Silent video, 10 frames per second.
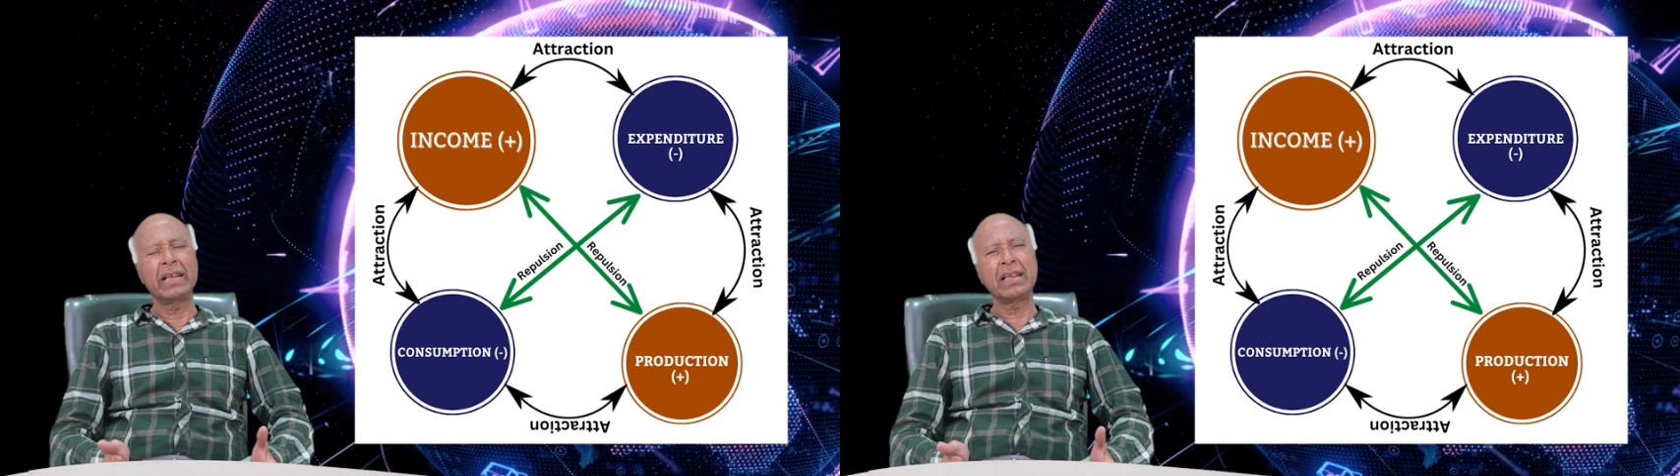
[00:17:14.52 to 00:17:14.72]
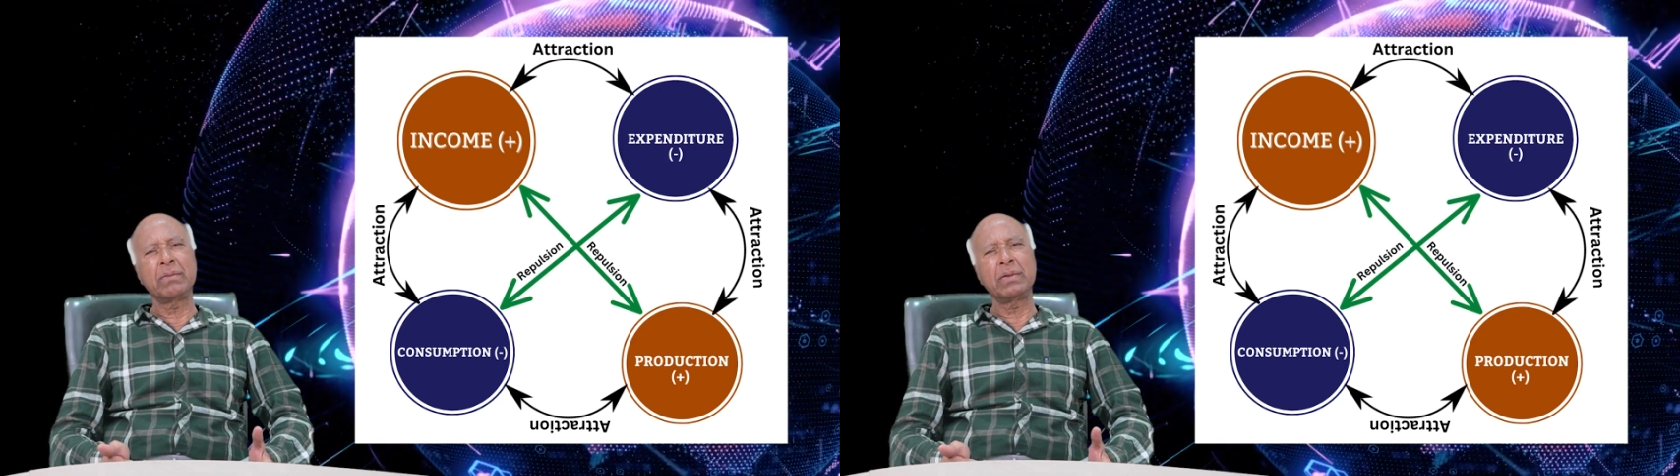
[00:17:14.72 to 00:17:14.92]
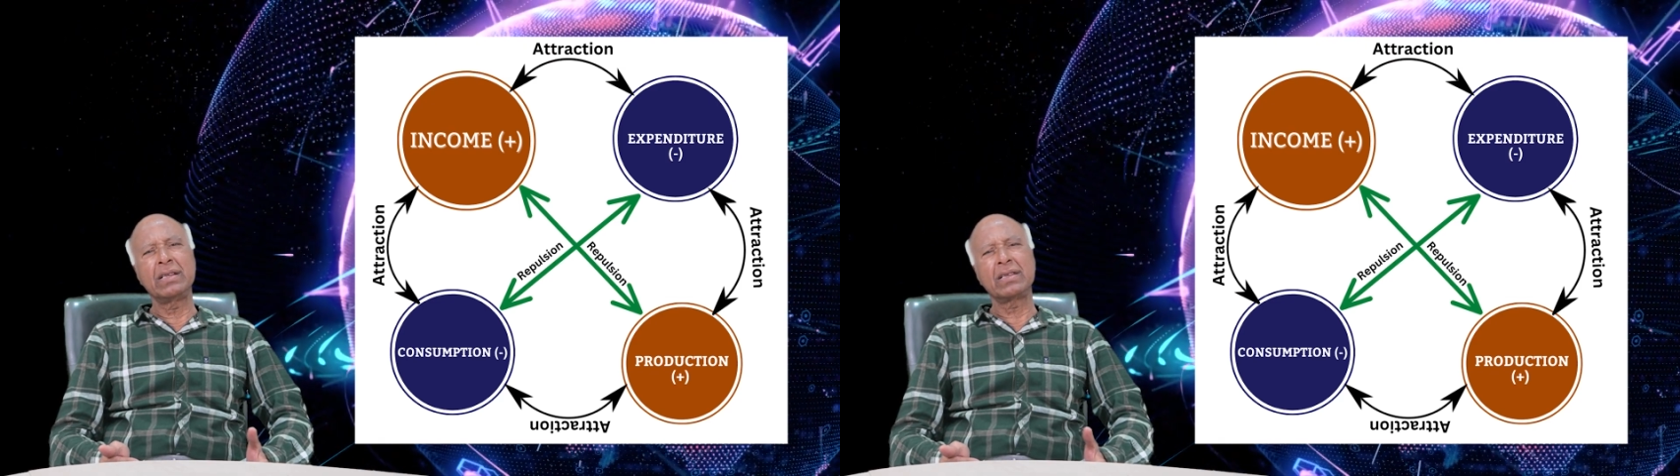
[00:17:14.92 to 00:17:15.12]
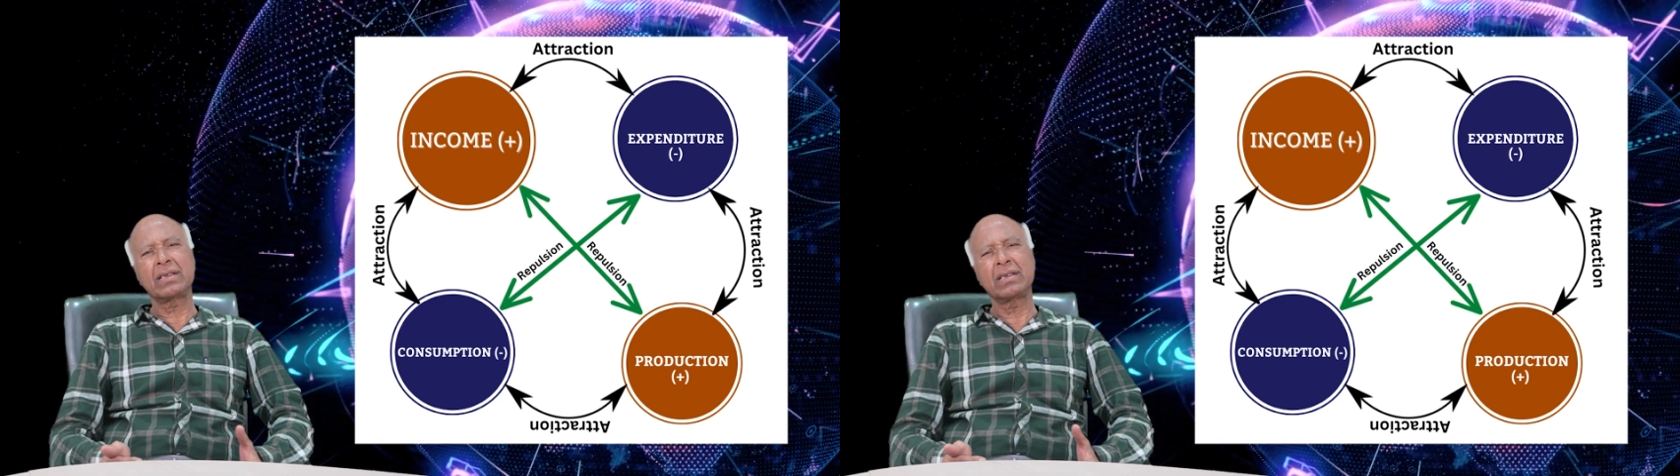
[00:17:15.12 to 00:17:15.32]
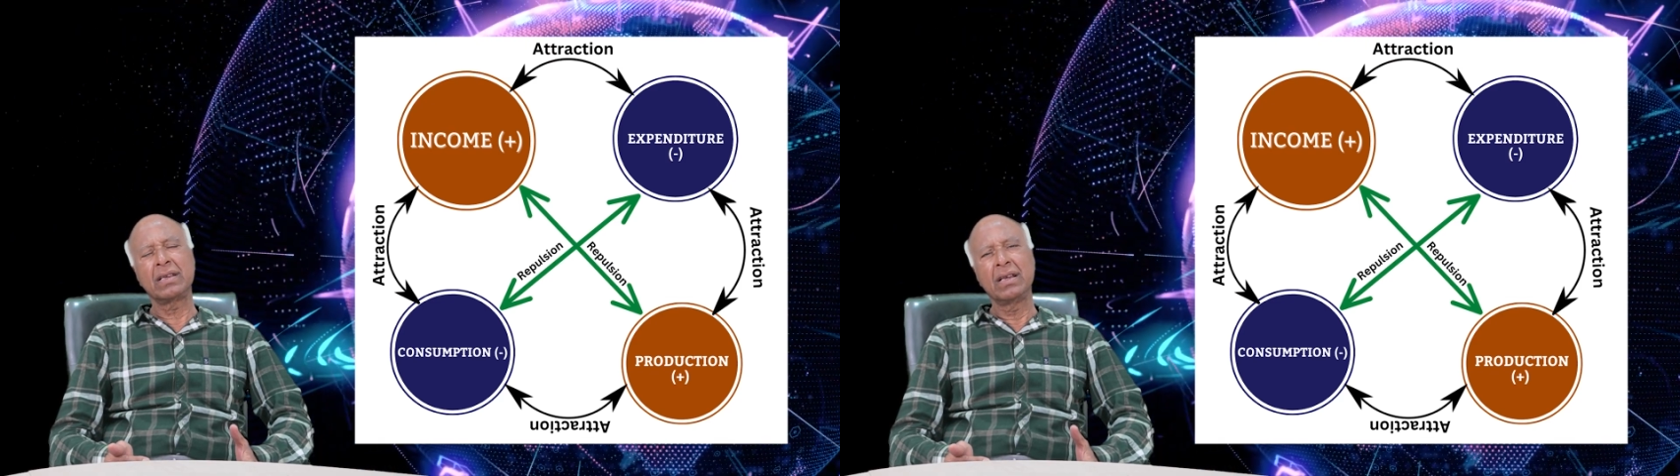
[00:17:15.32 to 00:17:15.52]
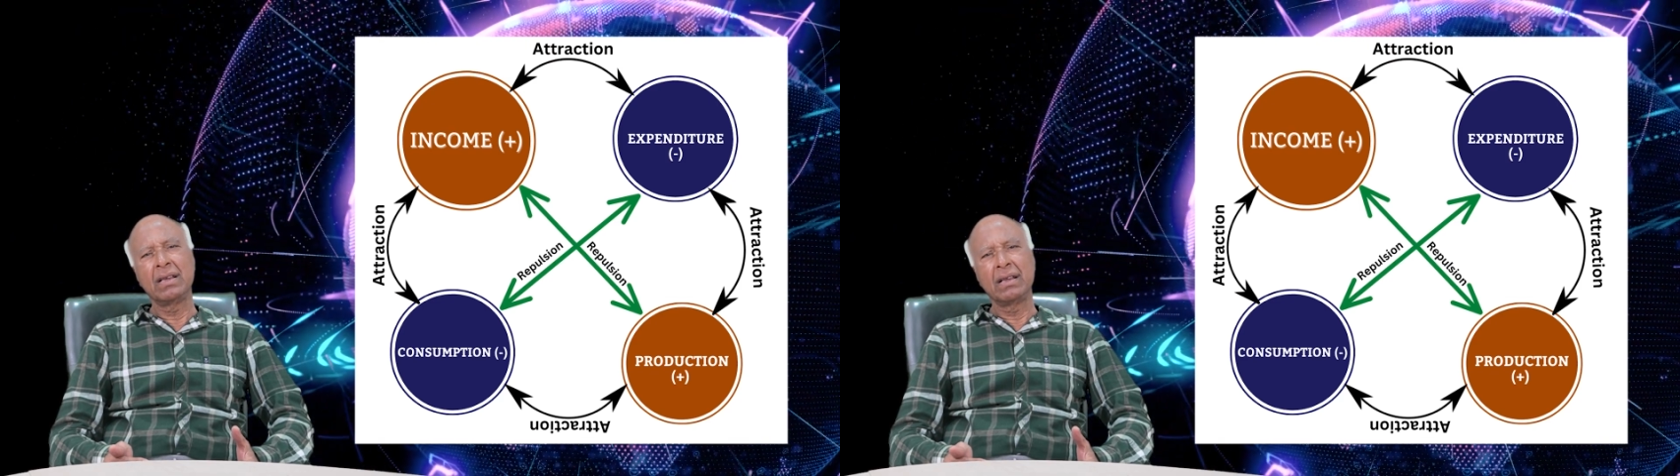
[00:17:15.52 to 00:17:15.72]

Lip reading: variables